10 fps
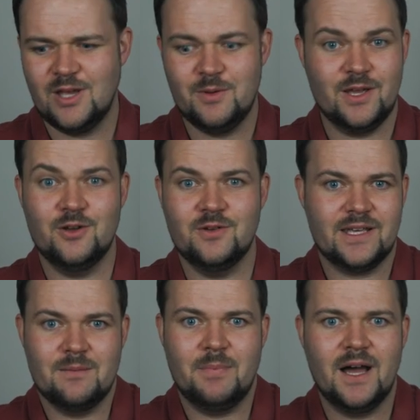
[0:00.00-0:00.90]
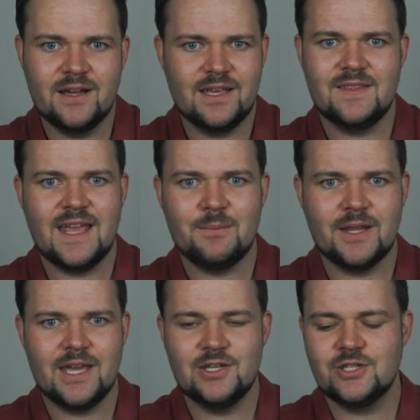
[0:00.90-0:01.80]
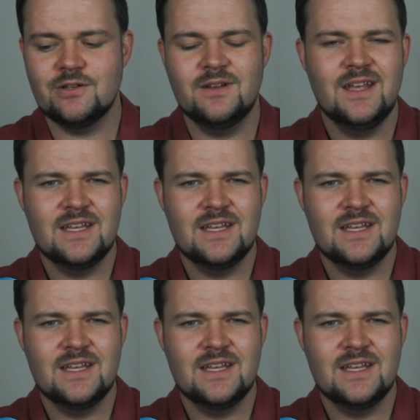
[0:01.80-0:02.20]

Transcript: going on, like a bug in the application.